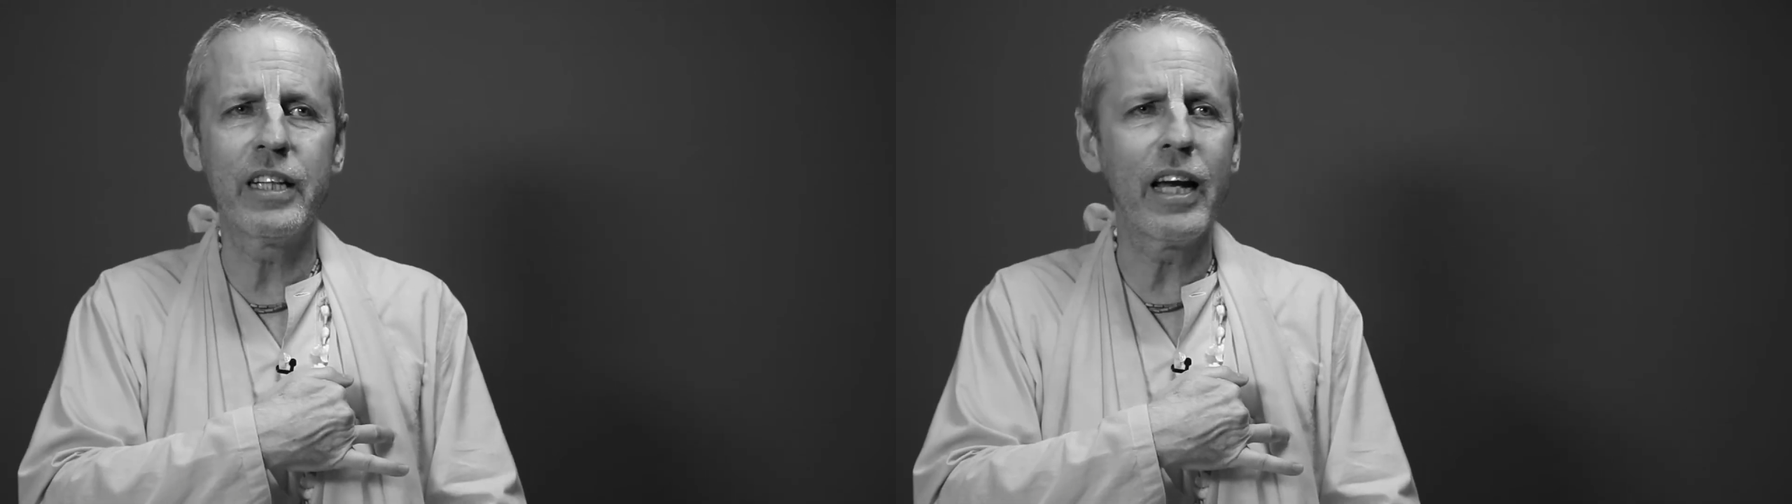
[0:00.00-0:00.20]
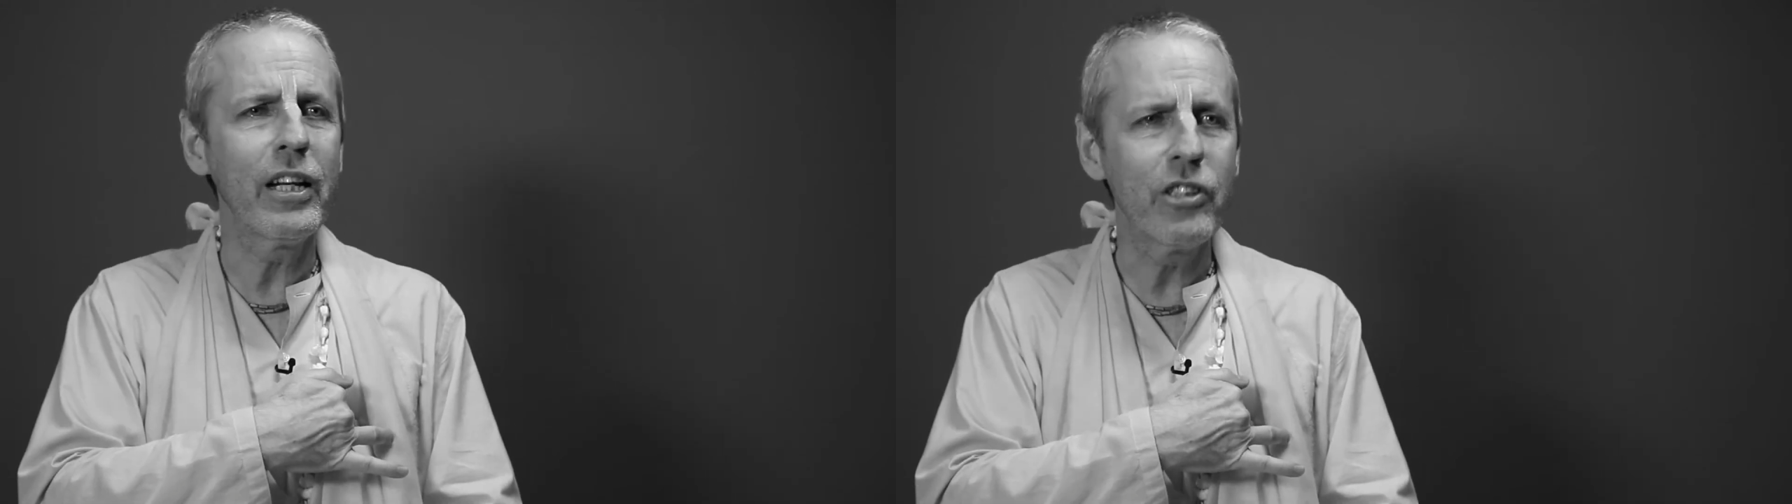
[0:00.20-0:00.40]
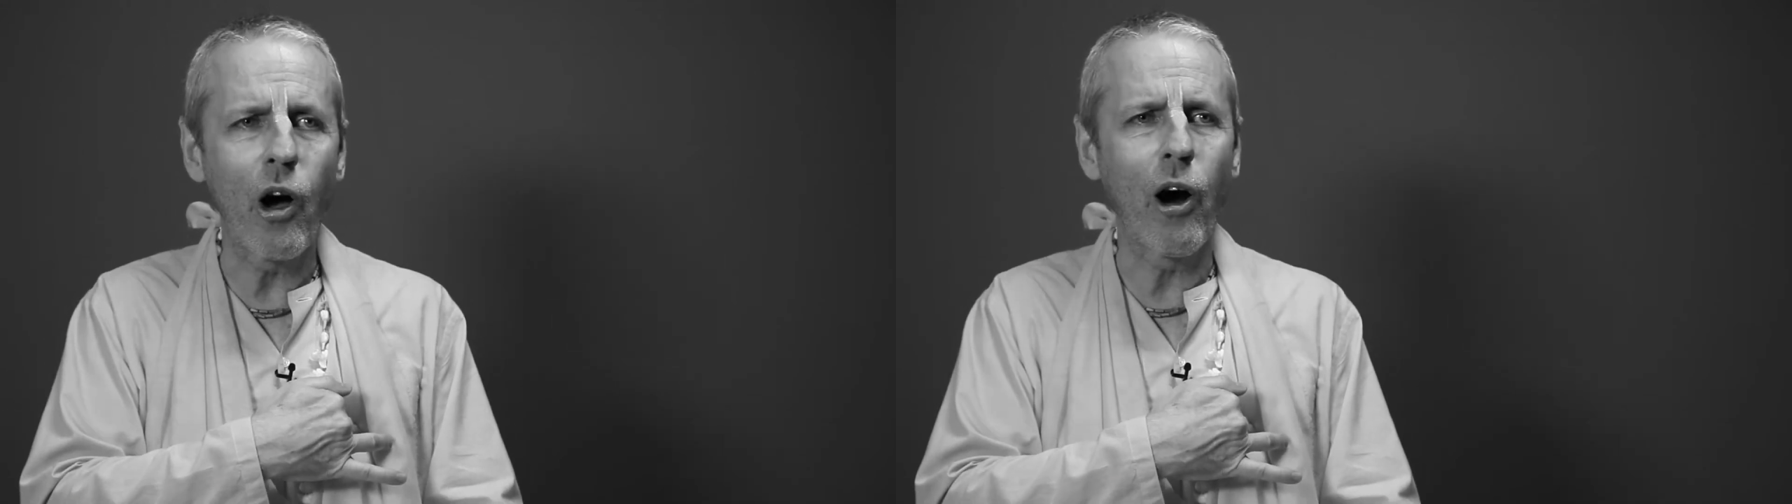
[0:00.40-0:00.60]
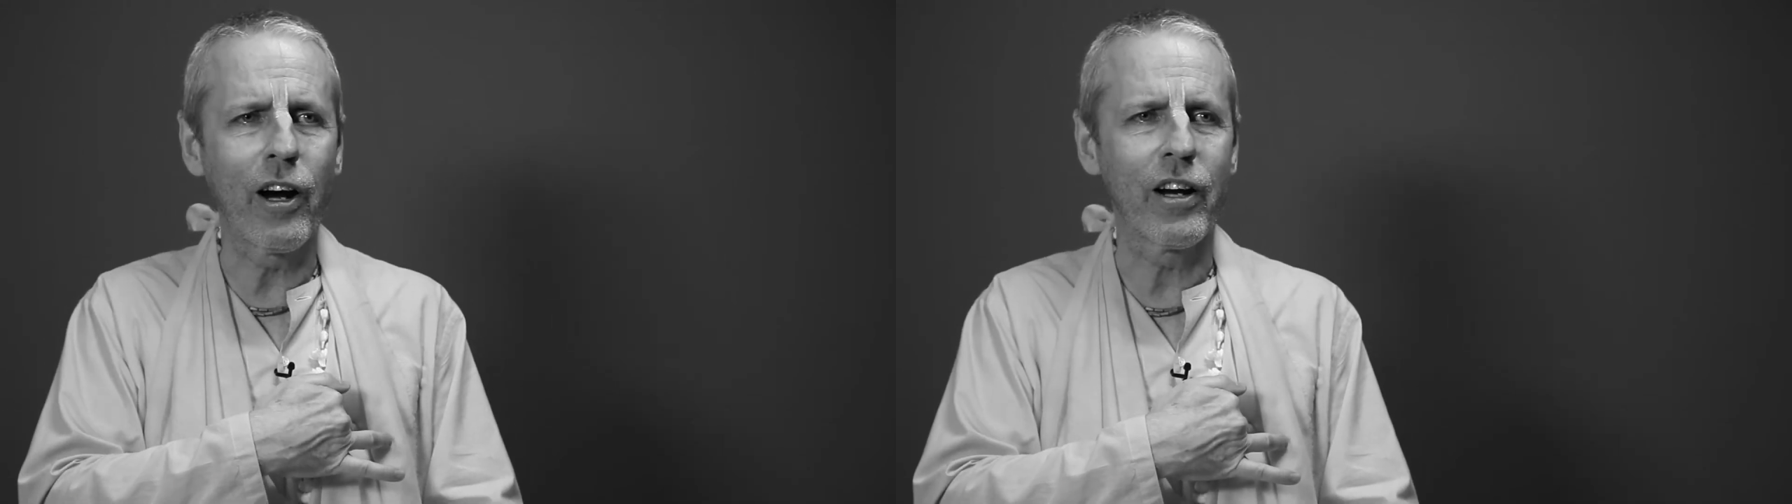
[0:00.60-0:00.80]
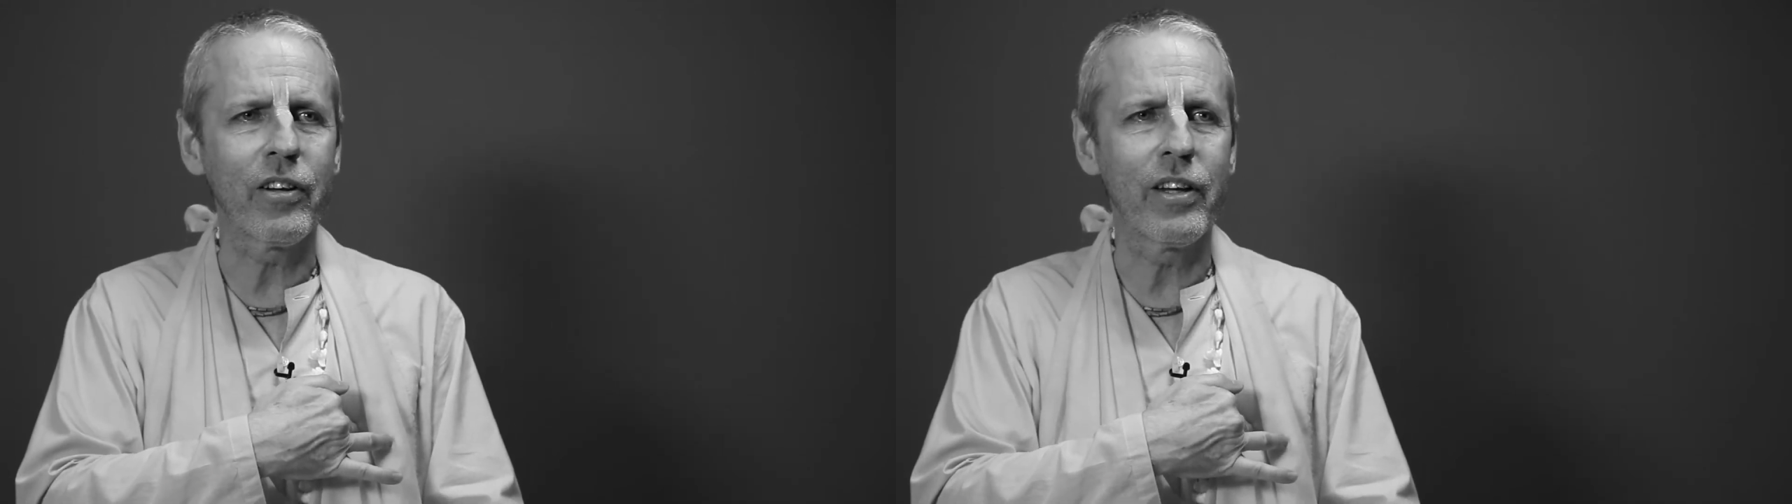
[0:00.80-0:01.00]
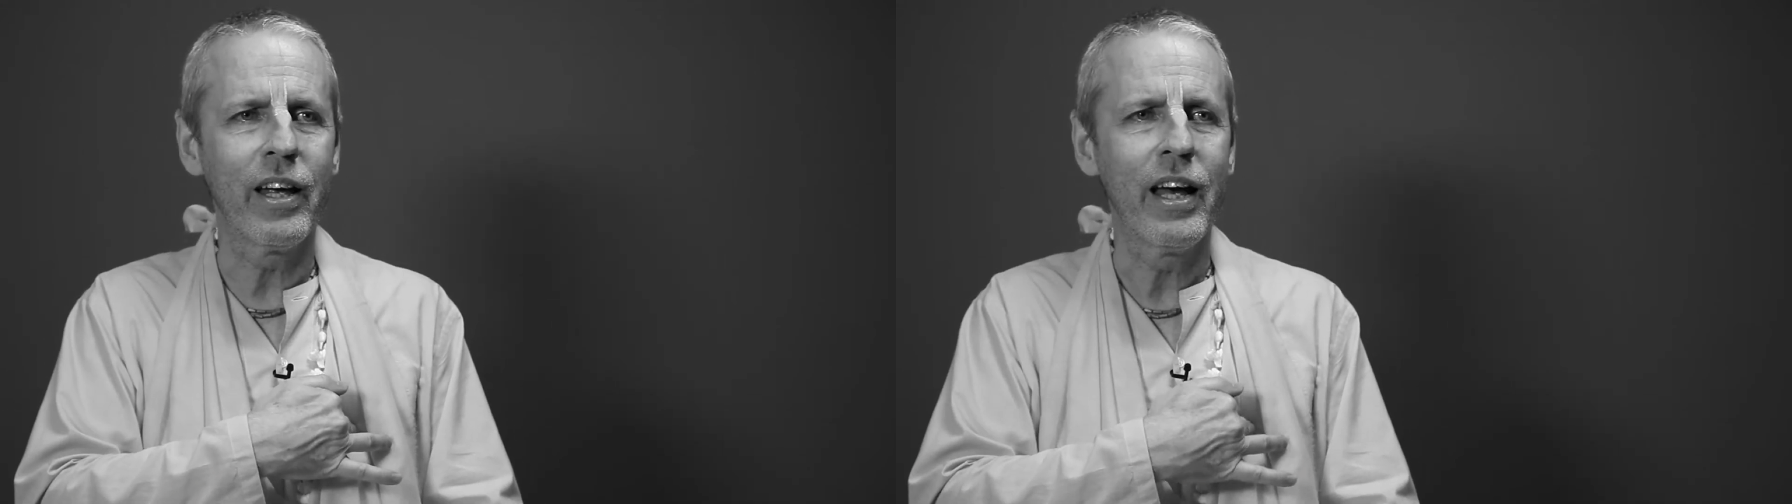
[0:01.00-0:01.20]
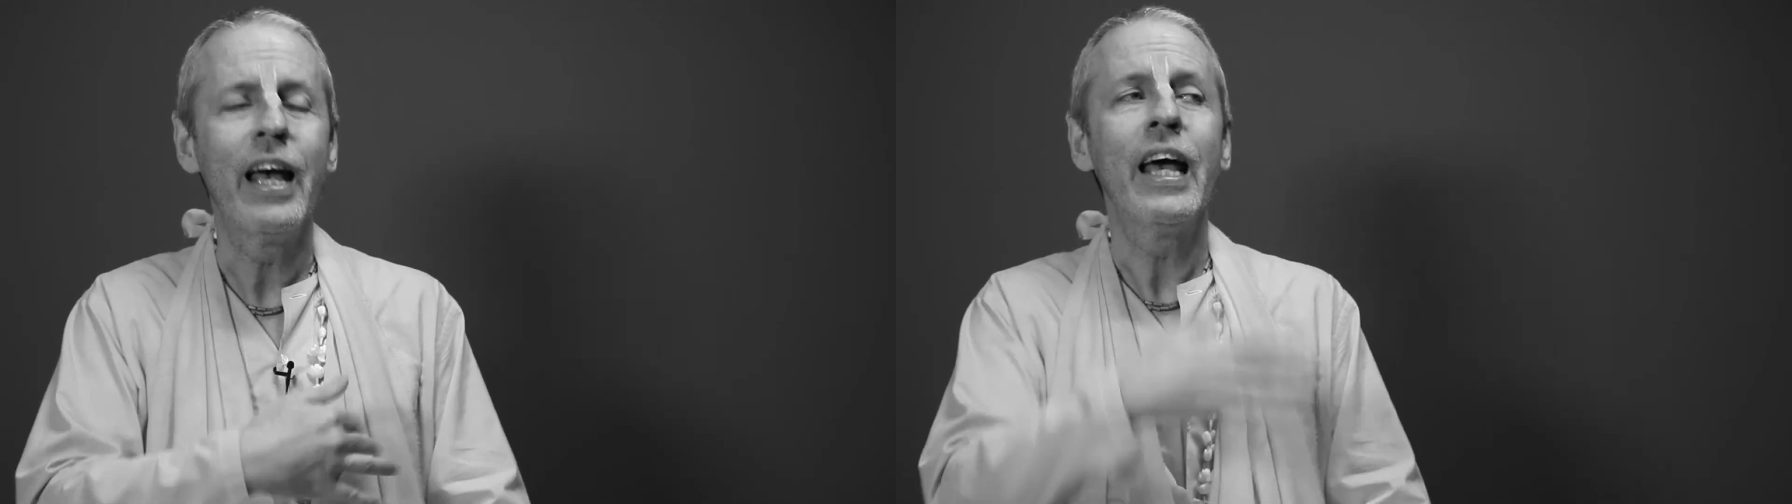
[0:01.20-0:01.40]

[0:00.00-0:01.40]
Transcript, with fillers: it in his heart.